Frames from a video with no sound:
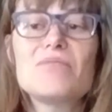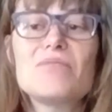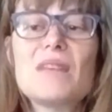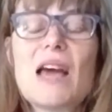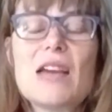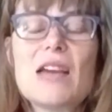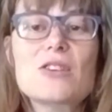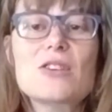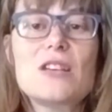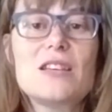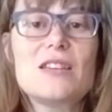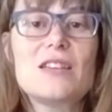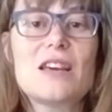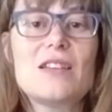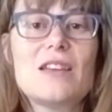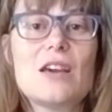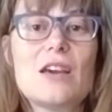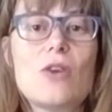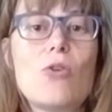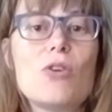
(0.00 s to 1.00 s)
actually
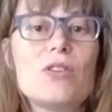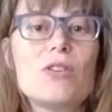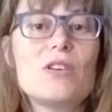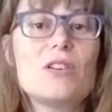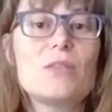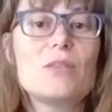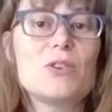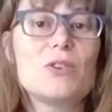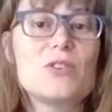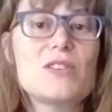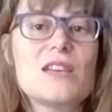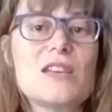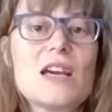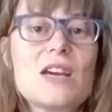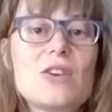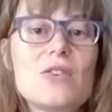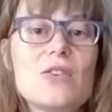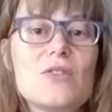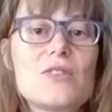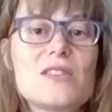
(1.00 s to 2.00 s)
they ordered the
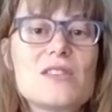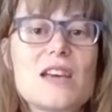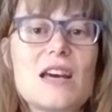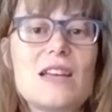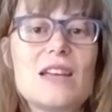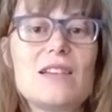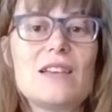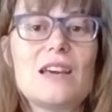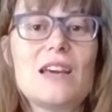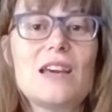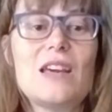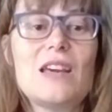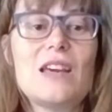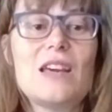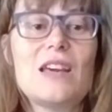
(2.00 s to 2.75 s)
motorcycles and they